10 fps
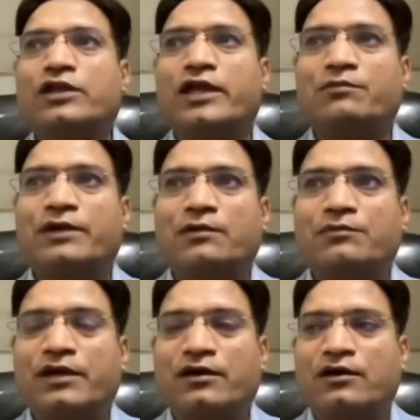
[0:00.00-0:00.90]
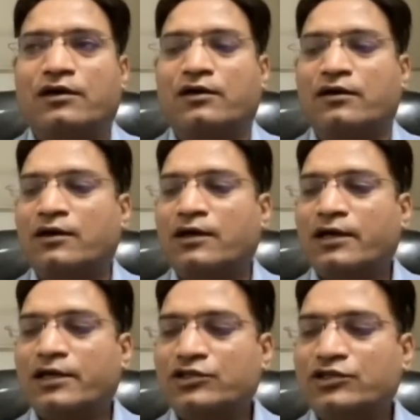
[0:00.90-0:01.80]
snake venom uh,
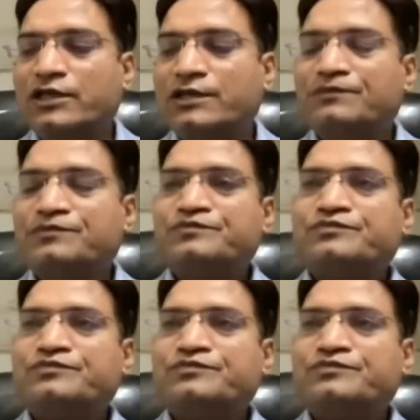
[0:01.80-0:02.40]
injury.